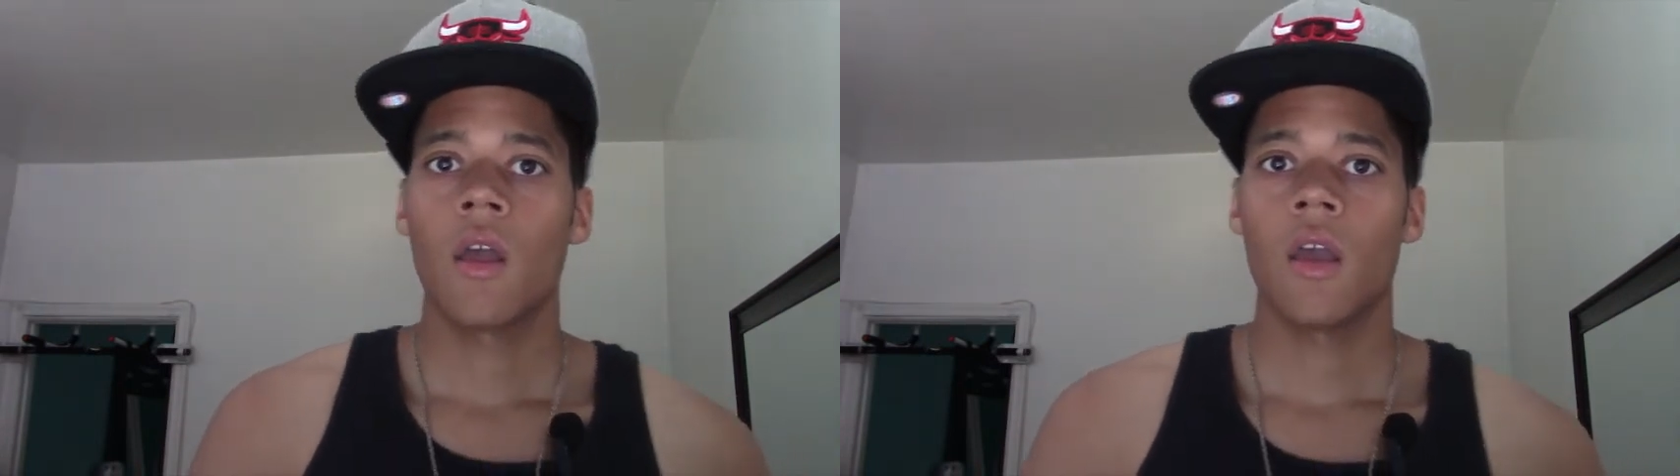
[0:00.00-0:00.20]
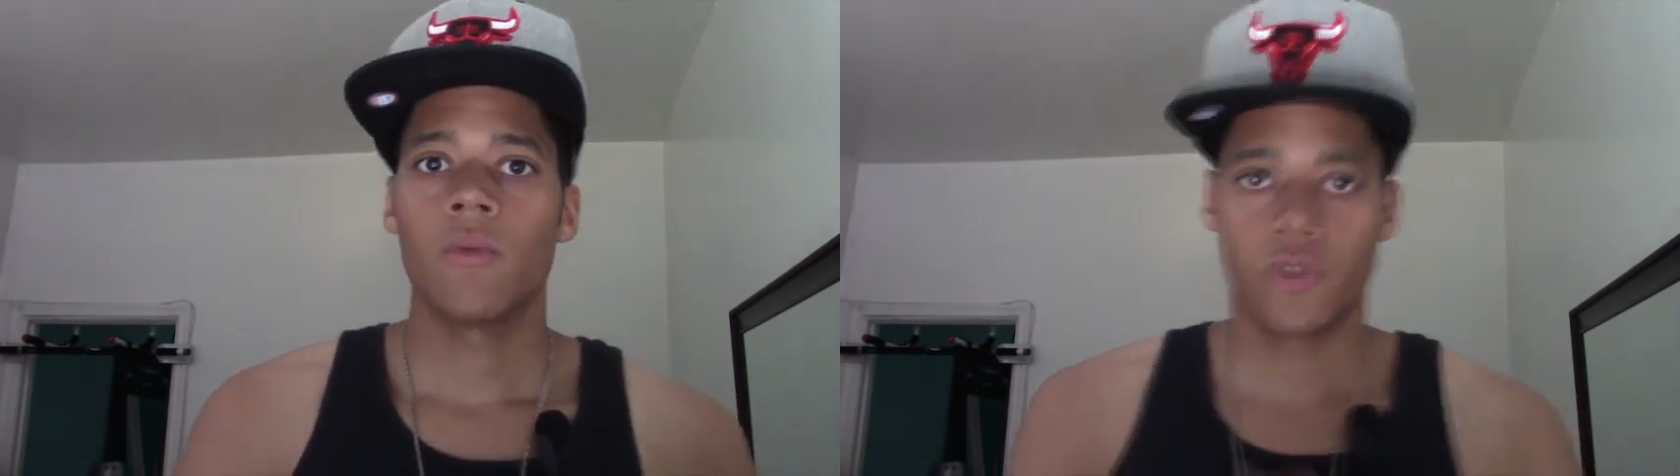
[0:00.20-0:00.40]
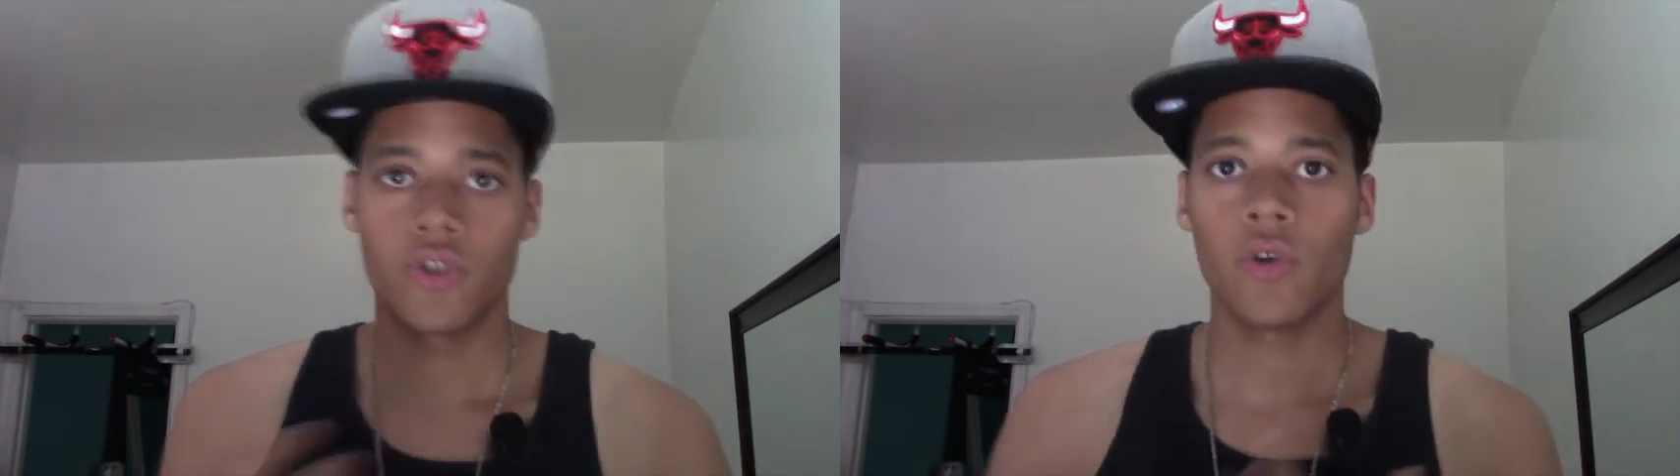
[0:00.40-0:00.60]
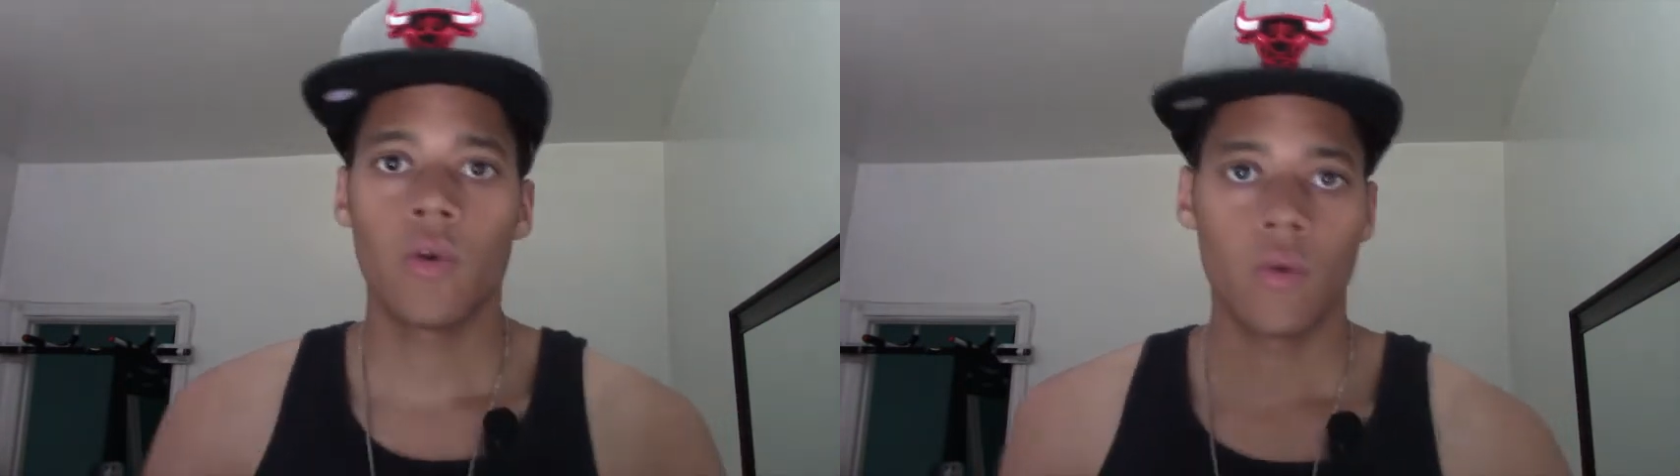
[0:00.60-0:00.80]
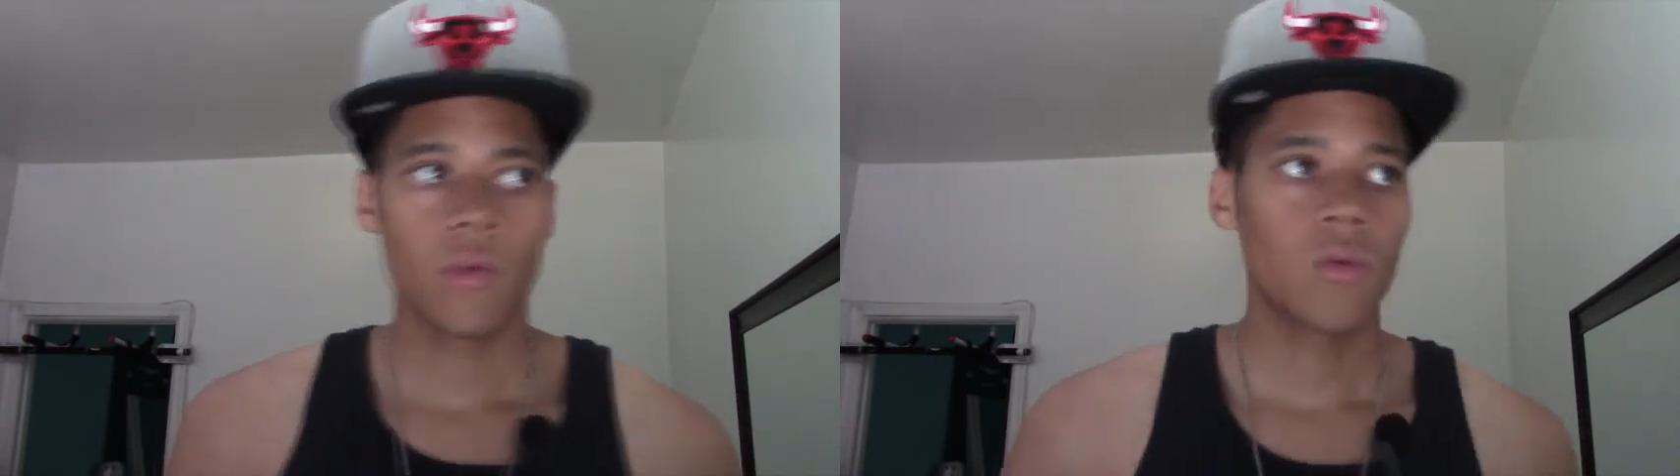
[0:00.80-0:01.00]
it
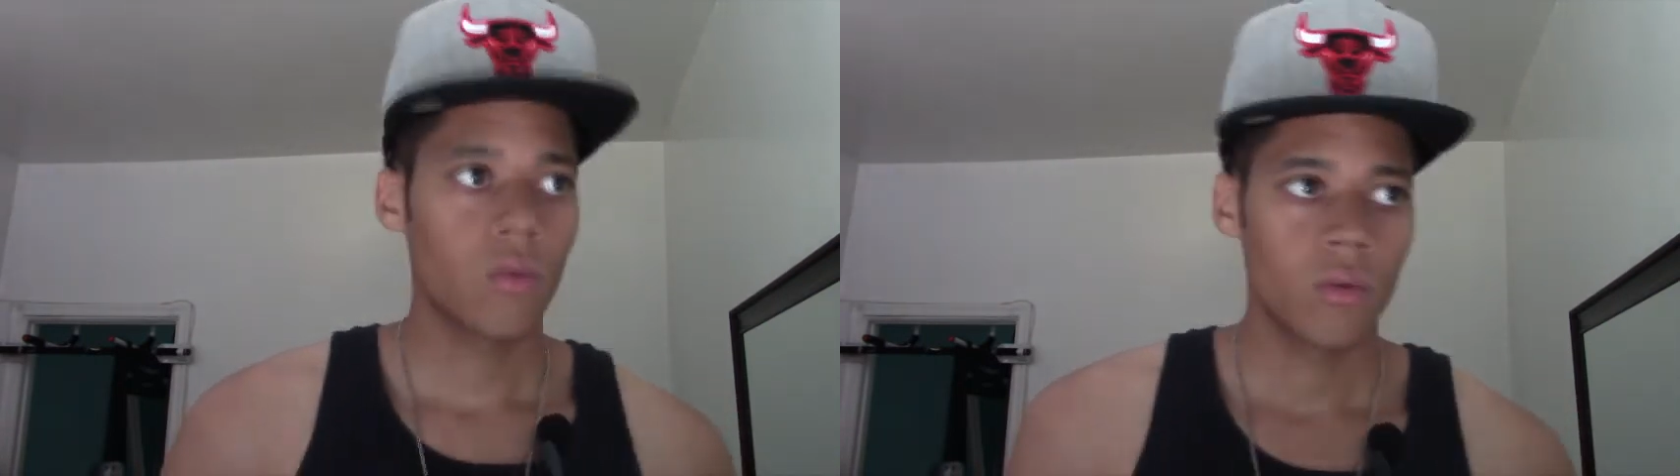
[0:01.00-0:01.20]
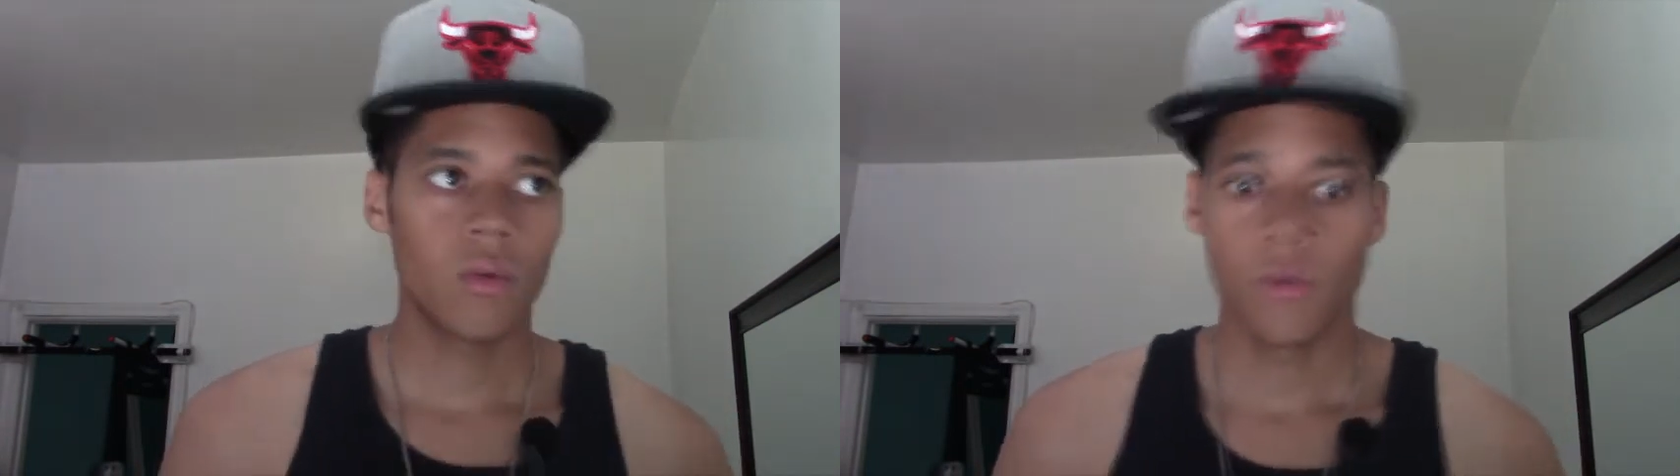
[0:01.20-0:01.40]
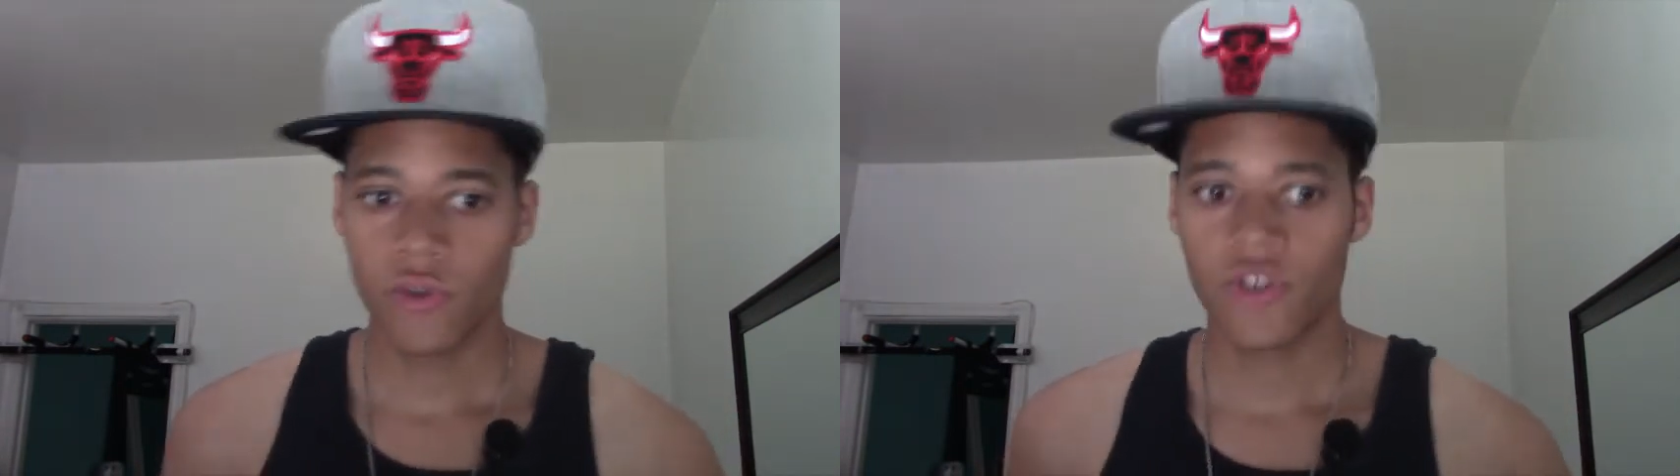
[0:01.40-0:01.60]
will